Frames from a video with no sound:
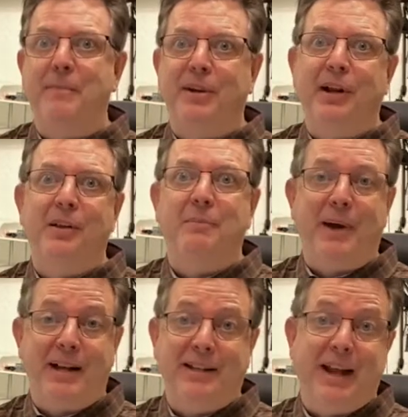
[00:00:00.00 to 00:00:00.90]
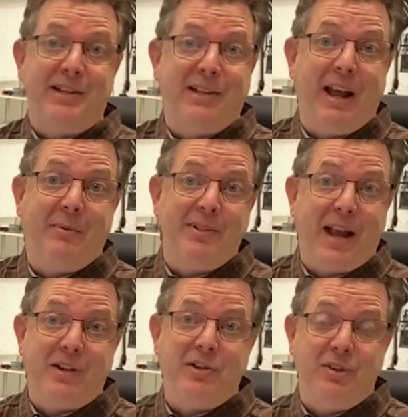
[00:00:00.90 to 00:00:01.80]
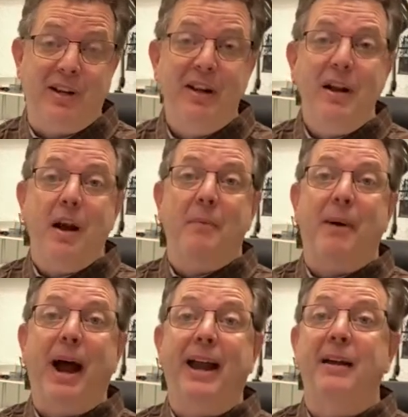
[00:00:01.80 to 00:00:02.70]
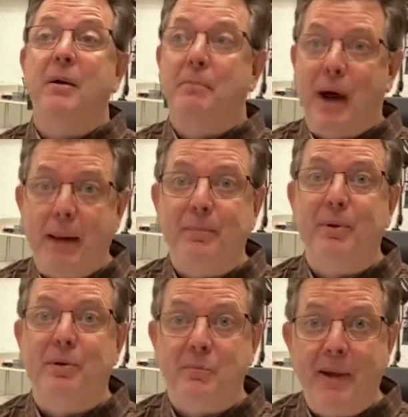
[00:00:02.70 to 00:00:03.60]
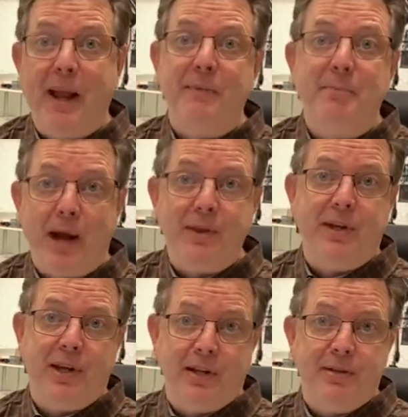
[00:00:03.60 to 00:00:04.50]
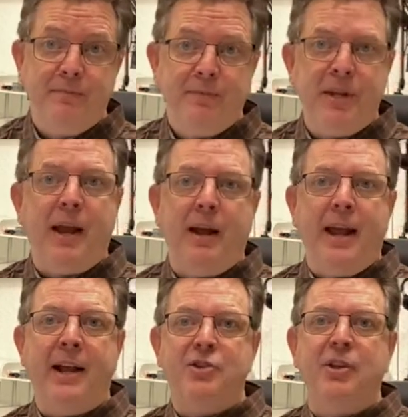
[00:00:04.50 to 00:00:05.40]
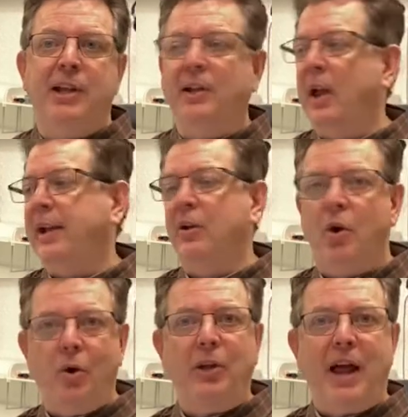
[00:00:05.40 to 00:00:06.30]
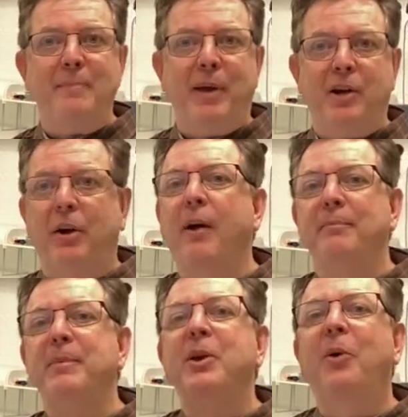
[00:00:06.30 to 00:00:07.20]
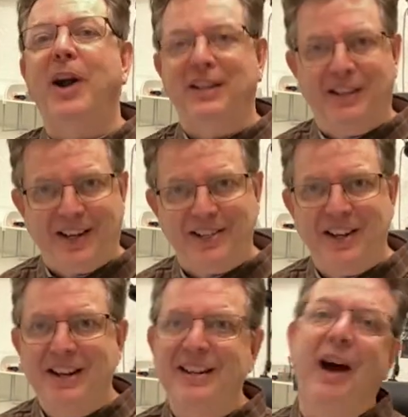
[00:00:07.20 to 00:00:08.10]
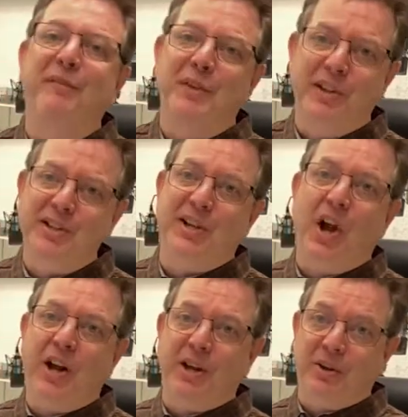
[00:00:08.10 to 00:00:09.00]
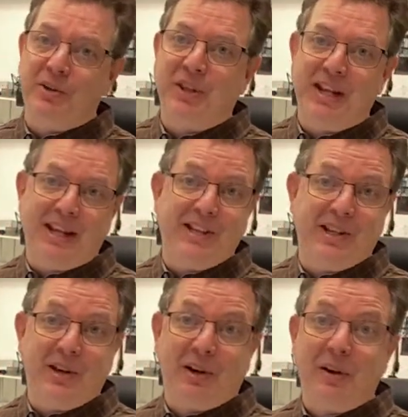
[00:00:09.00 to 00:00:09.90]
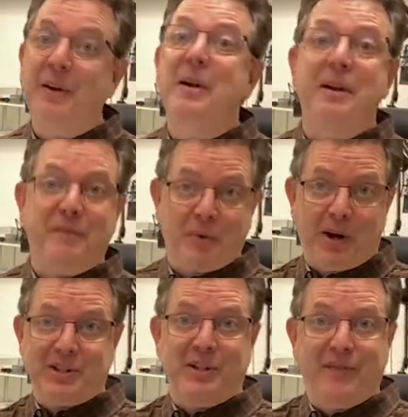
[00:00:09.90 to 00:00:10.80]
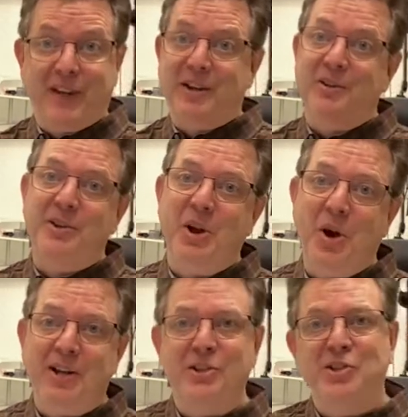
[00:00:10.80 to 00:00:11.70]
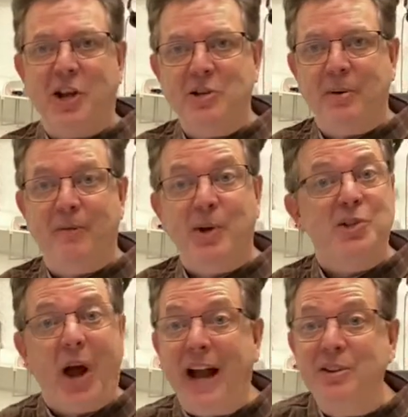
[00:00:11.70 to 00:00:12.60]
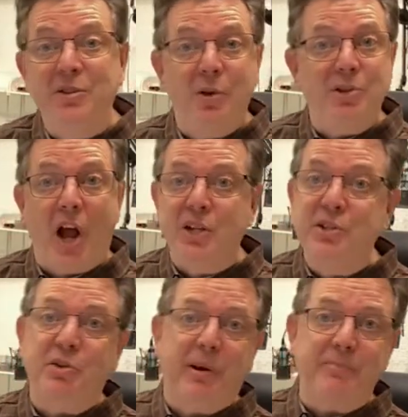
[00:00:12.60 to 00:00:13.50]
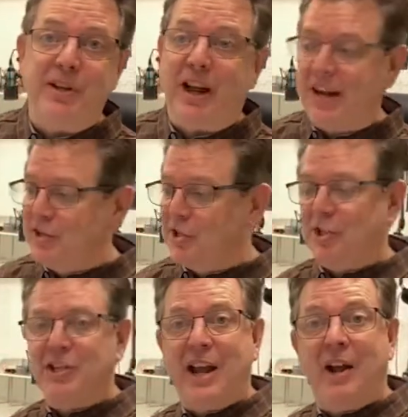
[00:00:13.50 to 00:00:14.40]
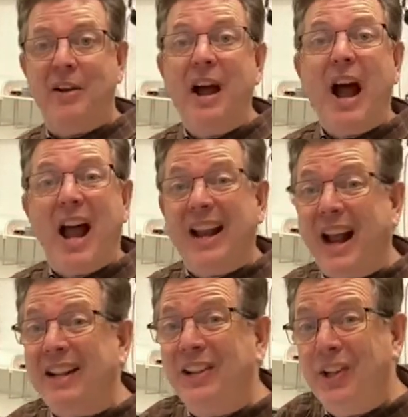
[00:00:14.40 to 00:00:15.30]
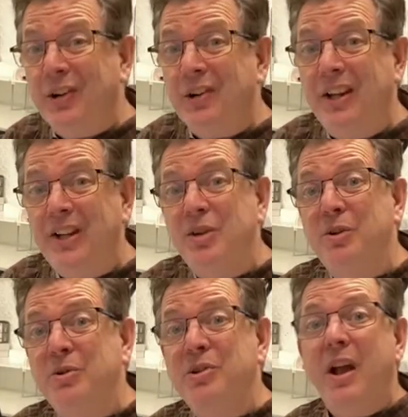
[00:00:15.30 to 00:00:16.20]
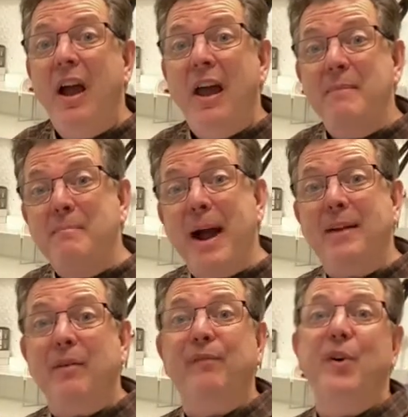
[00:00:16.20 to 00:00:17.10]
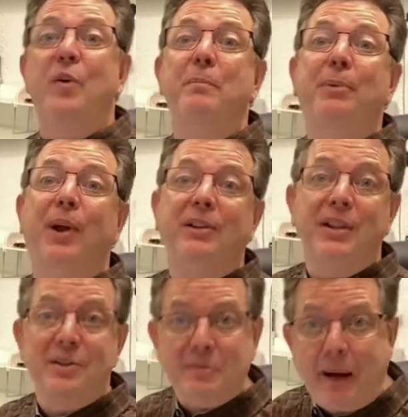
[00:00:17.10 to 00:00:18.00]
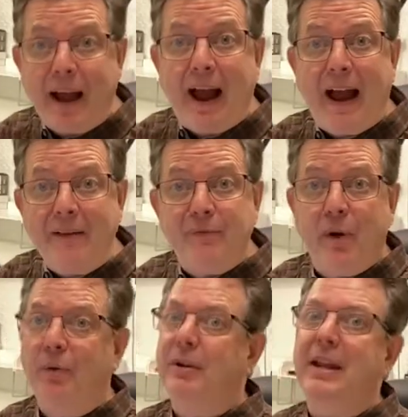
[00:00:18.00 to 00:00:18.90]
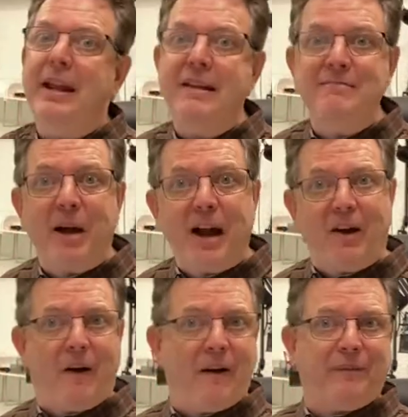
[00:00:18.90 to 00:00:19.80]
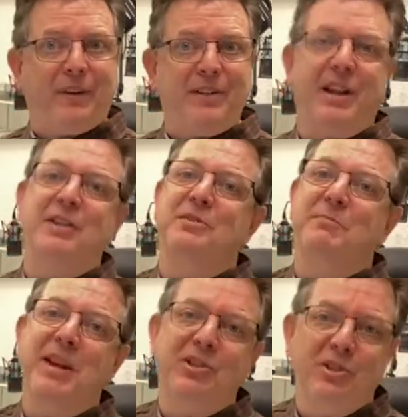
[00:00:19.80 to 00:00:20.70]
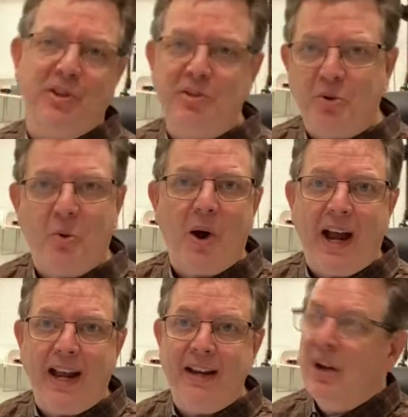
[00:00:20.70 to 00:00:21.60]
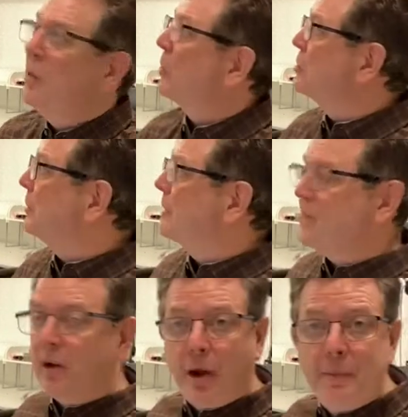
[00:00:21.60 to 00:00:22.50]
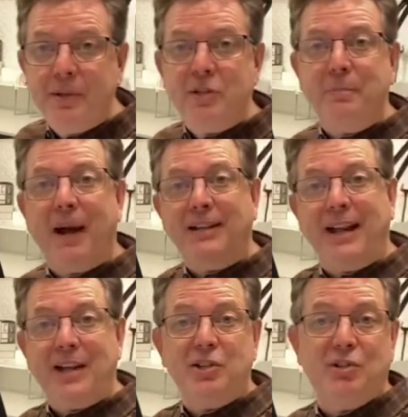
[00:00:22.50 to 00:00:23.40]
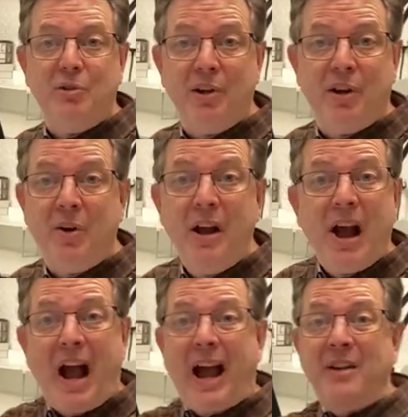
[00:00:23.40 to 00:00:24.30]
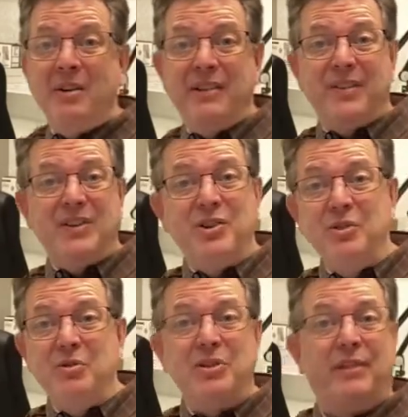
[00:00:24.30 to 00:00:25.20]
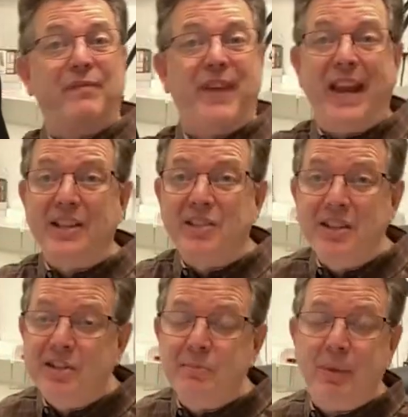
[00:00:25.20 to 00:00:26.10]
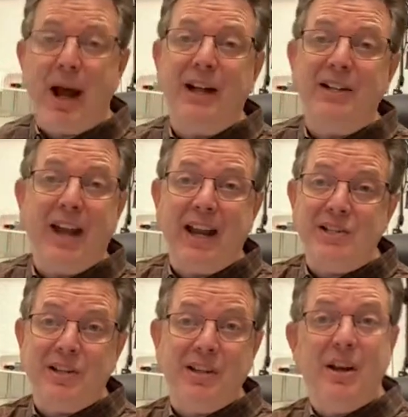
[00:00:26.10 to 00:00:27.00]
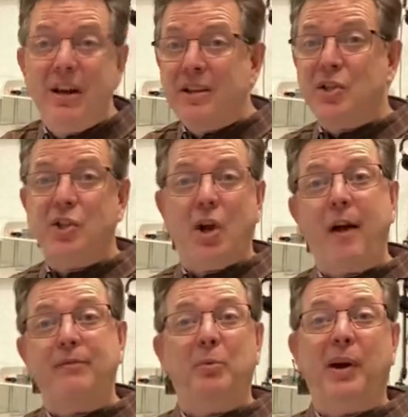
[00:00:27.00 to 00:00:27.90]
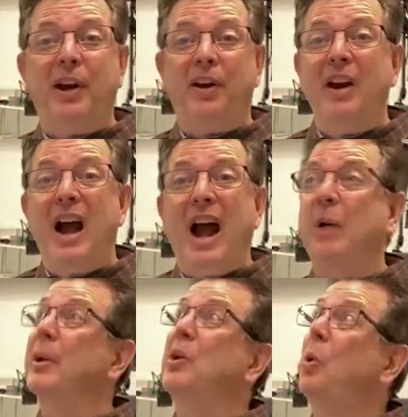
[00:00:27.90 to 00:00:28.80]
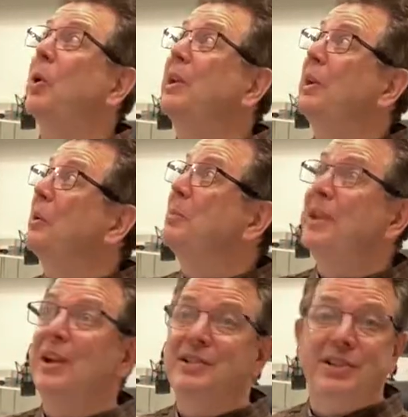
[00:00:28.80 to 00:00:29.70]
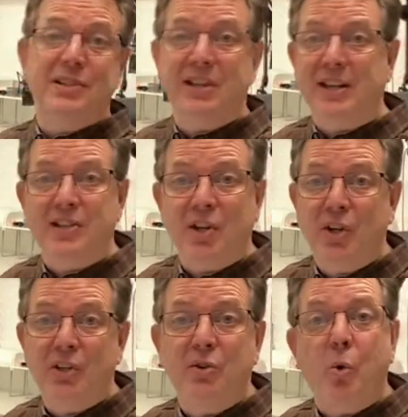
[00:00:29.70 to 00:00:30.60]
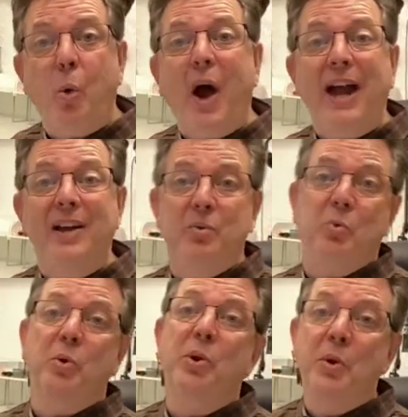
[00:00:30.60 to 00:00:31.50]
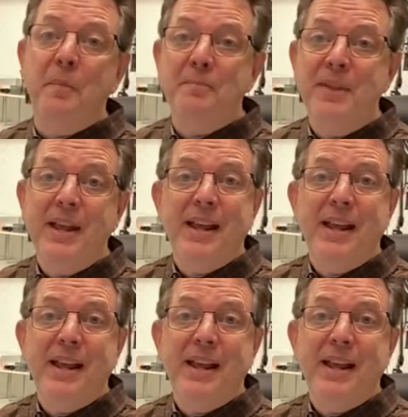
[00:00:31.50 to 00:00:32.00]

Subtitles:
into the podcast, and that was actually by popular demand by the kids. Yeah, actually, they like it a whole lot better. Be quiet, Gus. Now, if you're listening audio, you think he's here. If you're watching the video, I just changed my voice. So I do those unscripted. I just sit down, and I literally use a microphone plugged into my iPhone in my office. I just make sure it's quiet. Or sometimes I'll come in this podcast studio. I don't even use the fancy podcasting software. I record here because it's a good, quiet room.